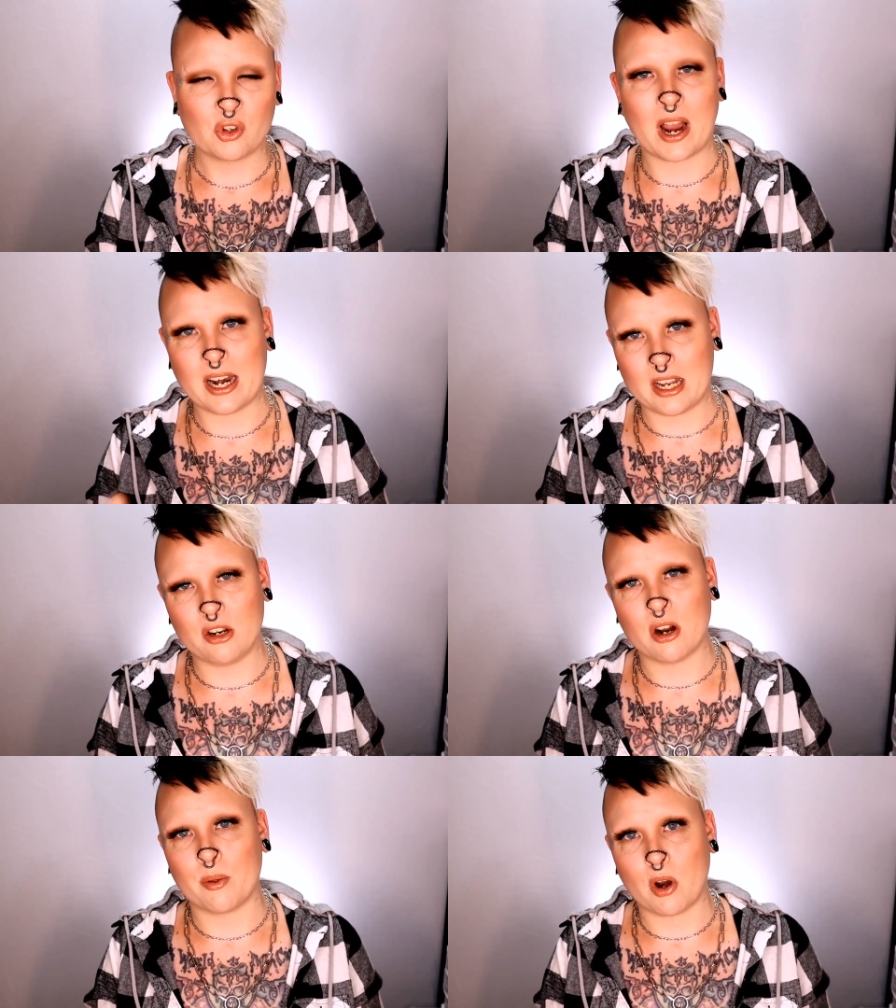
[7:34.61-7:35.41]
Granted,
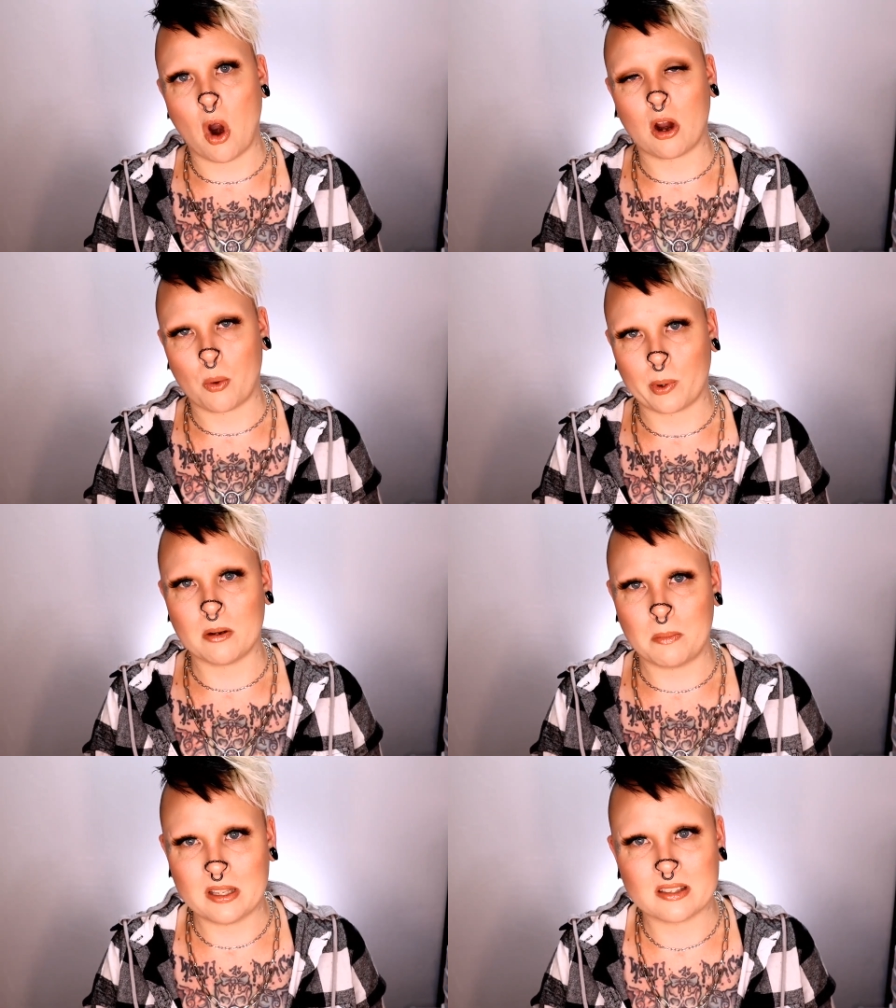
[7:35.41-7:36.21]
you know, there are
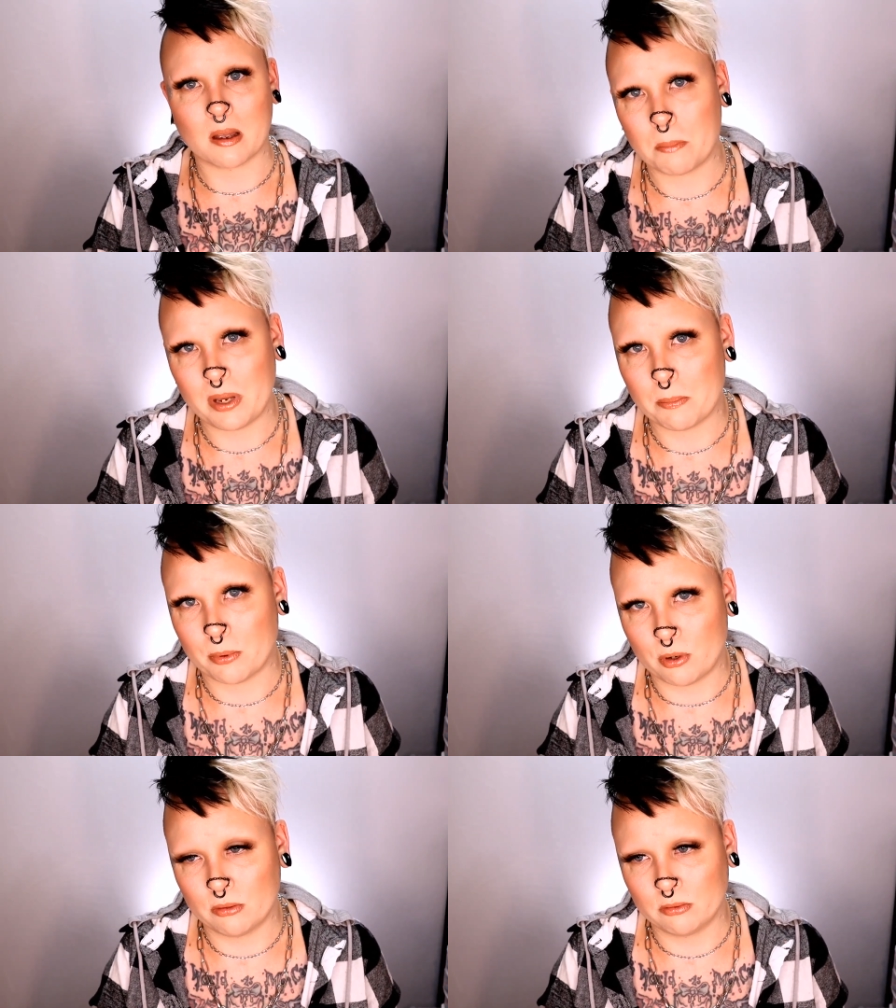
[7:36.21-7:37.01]
going to be some
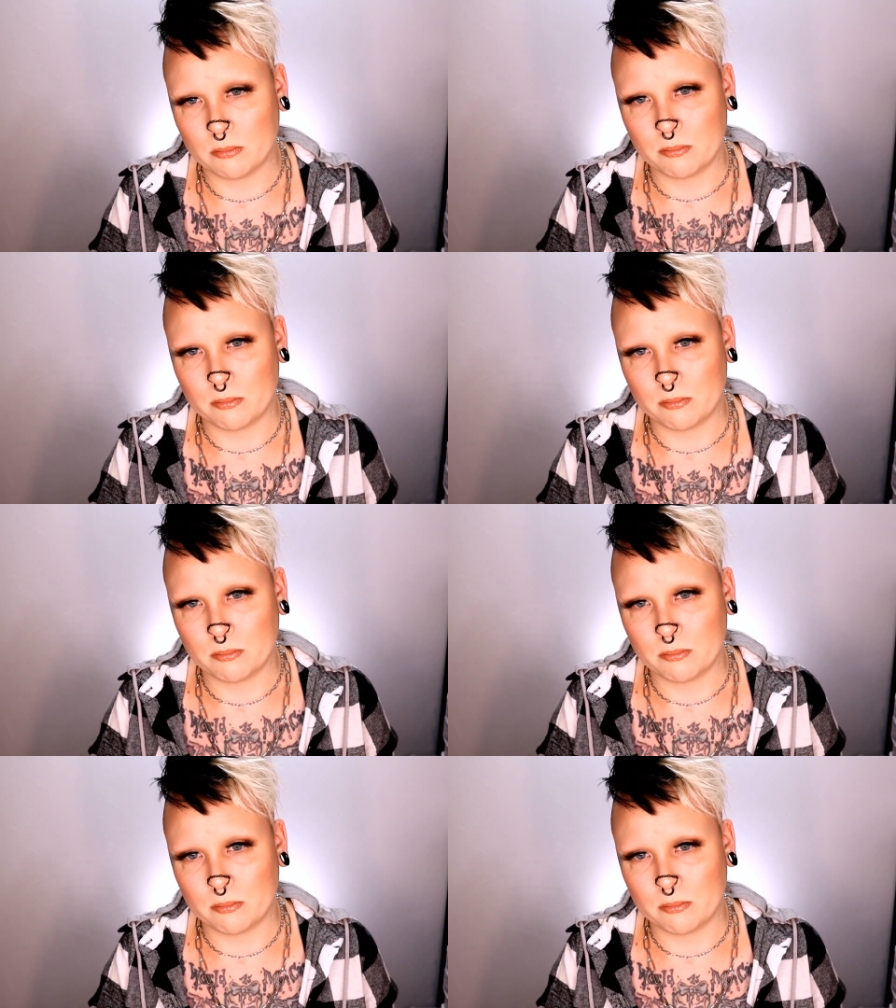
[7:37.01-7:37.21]
people,